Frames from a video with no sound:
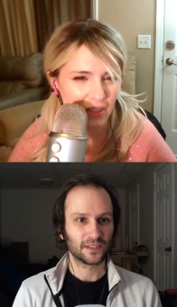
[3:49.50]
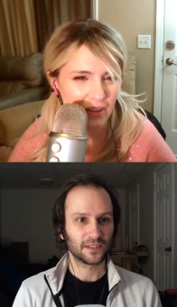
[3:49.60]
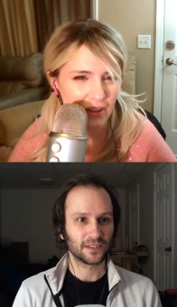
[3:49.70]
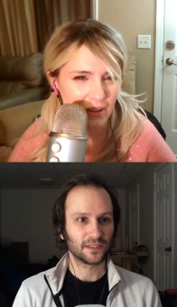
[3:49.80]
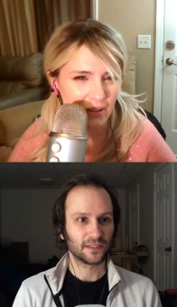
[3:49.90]

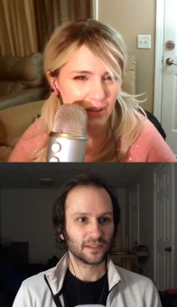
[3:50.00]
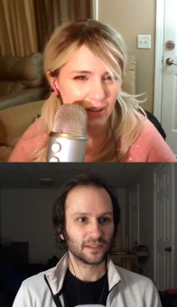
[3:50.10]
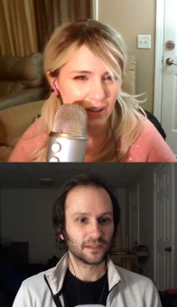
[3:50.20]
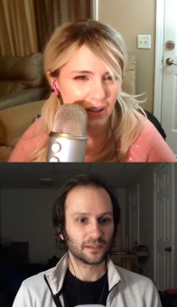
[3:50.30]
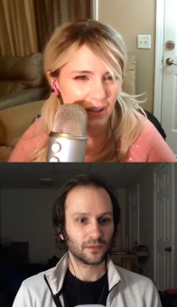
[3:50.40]
Speaker 1: though?
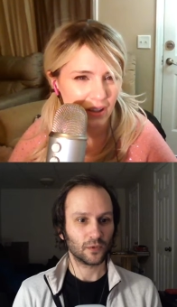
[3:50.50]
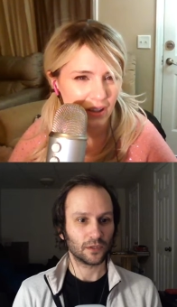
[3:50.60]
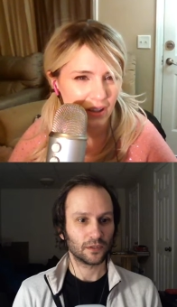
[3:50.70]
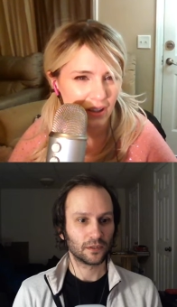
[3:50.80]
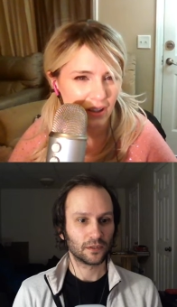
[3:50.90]

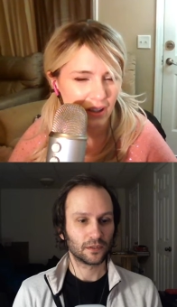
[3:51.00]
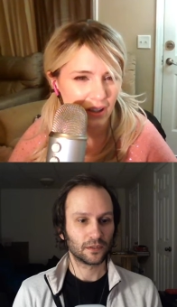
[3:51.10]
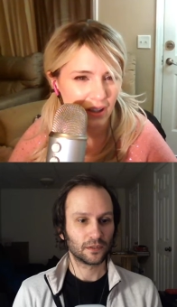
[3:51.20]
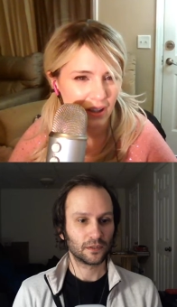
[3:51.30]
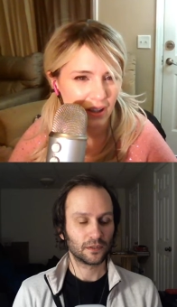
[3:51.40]
What?
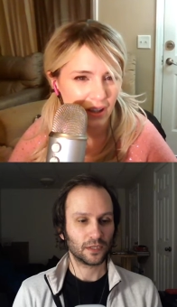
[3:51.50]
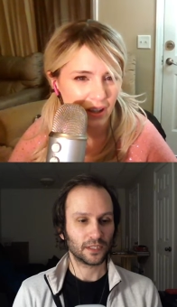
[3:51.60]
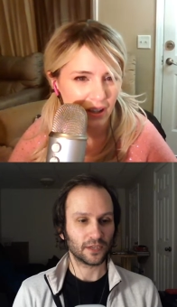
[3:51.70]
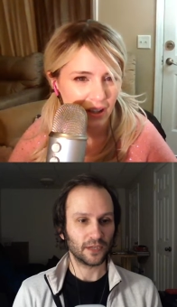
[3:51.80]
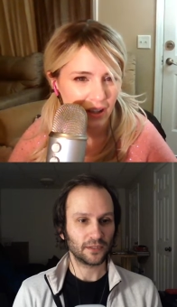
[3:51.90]

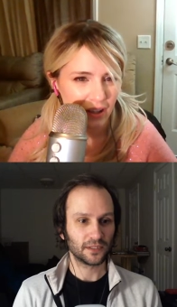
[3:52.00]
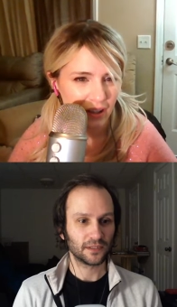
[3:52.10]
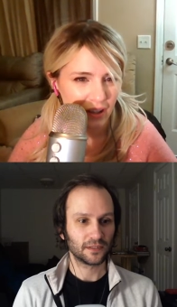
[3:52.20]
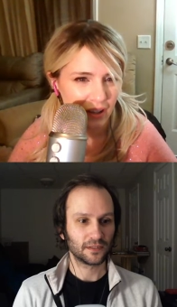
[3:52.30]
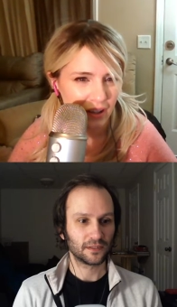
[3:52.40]
On the ground?
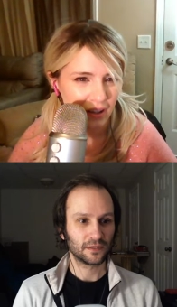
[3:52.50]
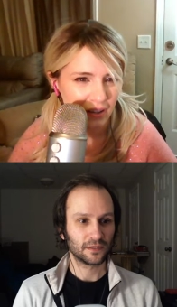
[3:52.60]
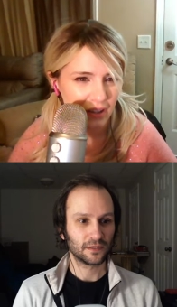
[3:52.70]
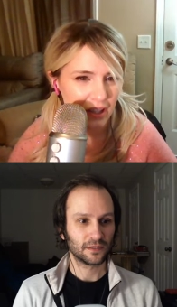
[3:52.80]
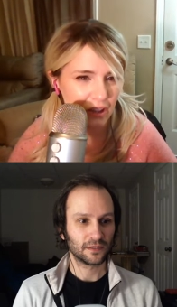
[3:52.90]

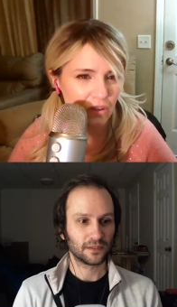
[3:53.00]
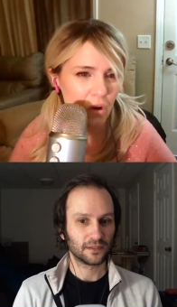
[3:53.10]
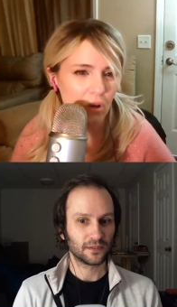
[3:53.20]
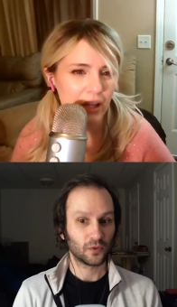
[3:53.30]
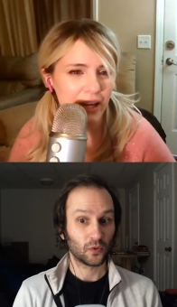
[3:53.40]
Like no,
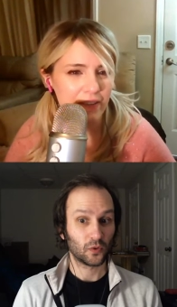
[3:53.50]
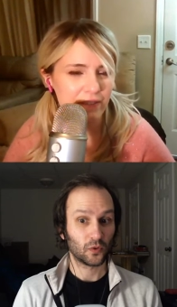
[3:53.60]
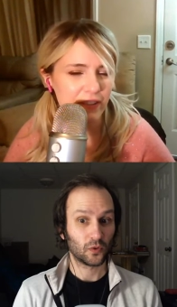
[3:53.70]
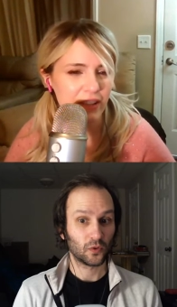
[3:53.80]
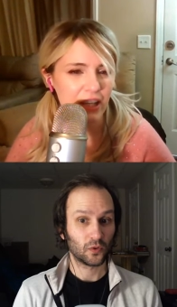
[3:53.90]
like I
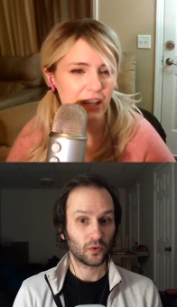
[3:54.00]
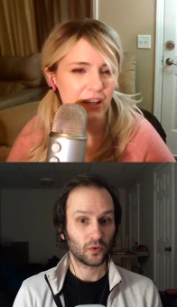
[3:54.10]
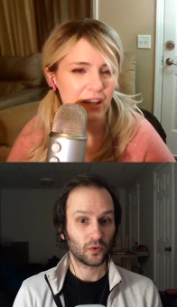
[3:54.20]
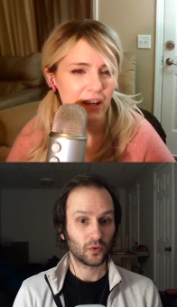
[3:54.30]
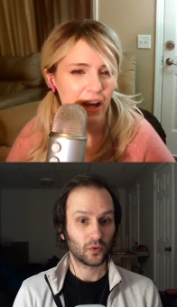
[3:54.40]
feel like
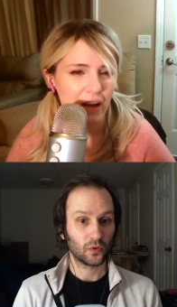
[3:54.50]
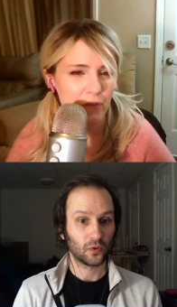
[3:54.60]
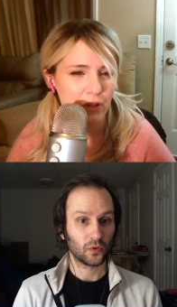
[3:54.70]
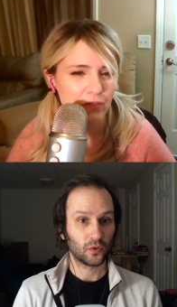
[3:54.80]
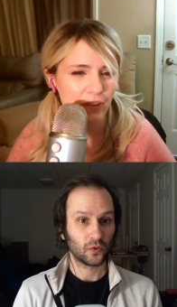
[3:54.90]
I've
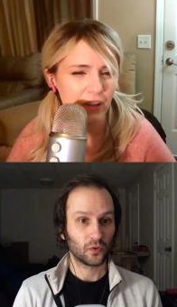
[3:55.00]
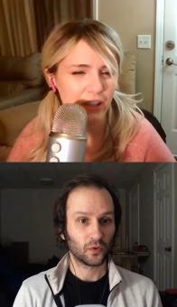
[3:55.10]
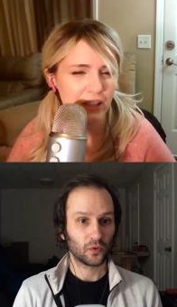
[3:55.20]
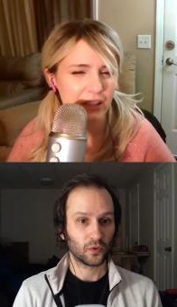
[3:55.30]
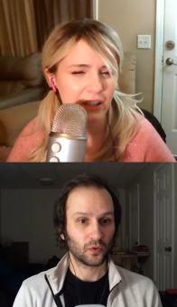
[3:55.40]
always felt
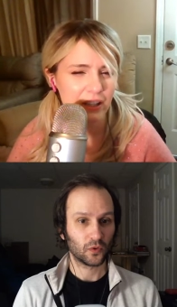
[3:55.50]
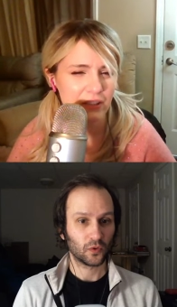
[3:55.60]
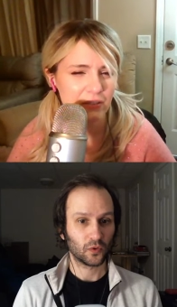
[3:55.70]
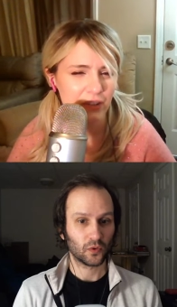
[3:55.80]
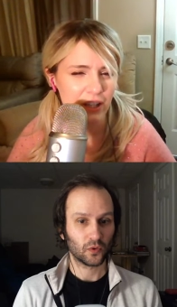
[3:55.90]
like his
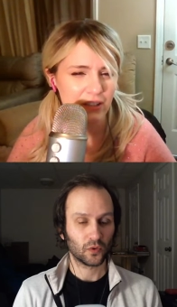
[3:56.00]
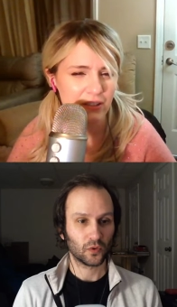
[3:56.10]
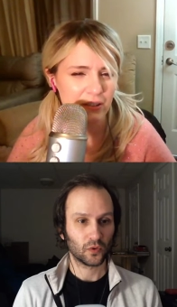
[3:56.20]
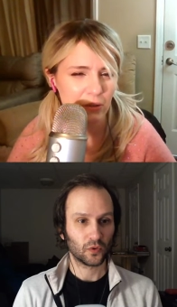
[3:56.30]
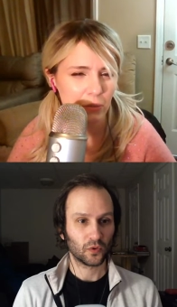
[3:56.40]
face
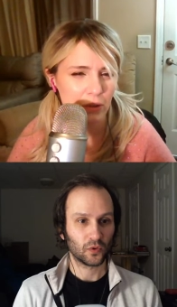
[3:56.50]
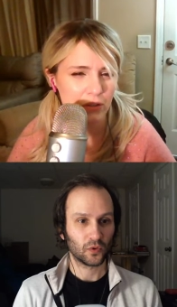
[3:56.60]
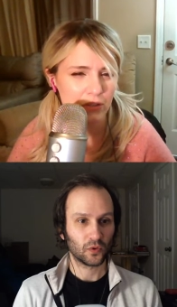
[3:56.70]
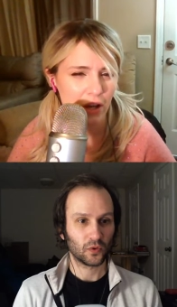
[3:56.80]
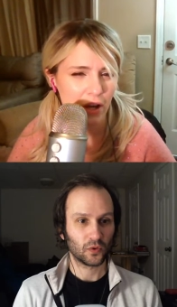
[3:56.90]
was
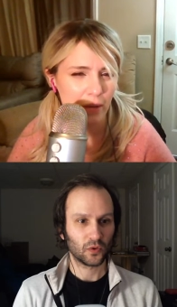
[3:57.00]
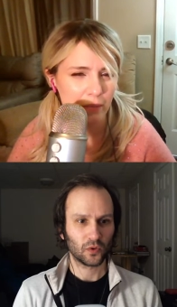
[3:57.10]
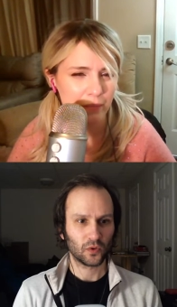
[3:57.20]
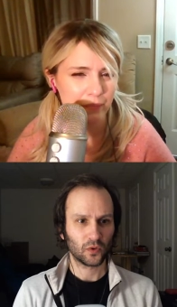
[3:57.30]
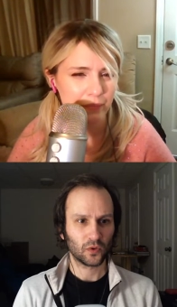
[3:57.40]

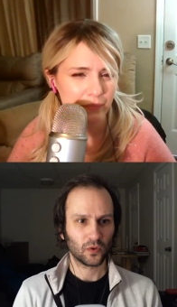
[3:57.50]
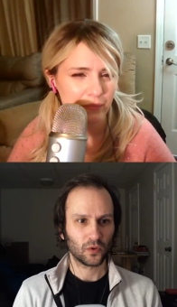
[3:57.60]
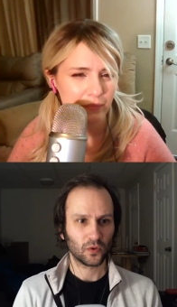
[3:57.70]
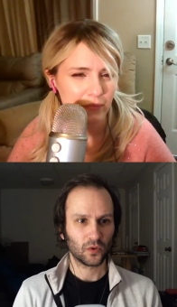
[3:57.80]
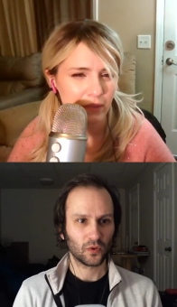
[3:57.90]
um
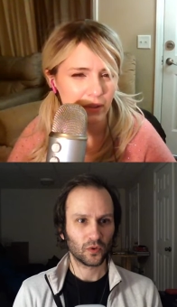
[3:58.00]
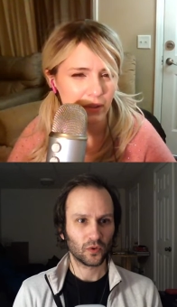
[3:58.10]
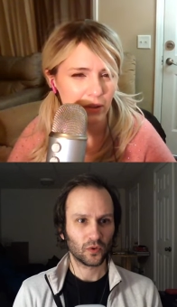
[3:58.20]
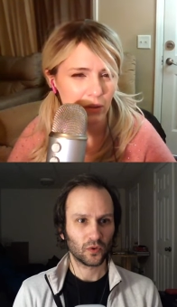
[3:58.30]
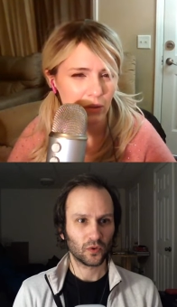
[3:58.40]

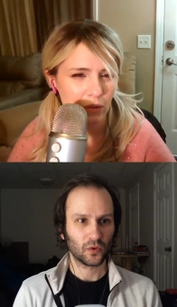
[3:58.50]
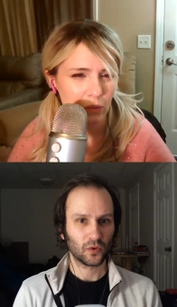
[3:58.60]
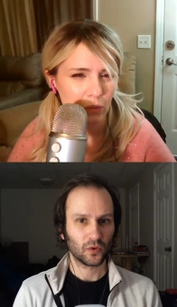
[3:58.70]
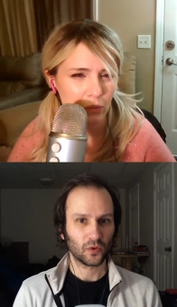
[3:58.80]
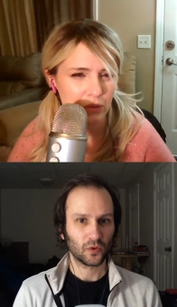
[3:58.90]

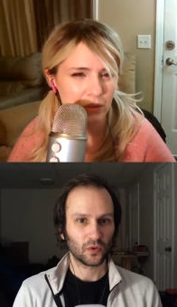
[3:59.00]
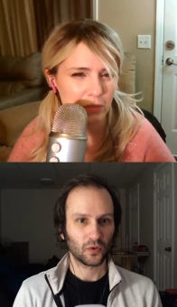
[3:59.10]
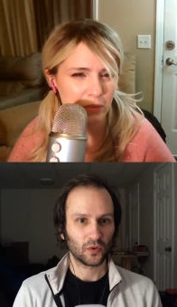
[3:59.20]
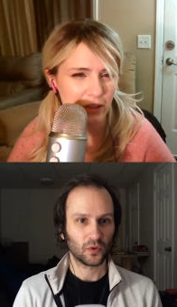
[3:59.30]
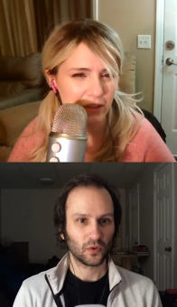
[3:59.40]
was in the
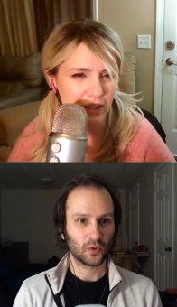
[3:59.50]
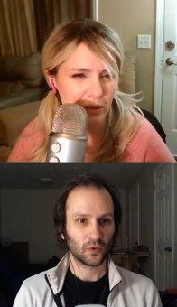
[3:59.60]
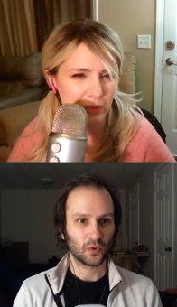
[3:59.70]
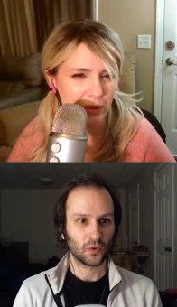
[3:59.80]
middle there, but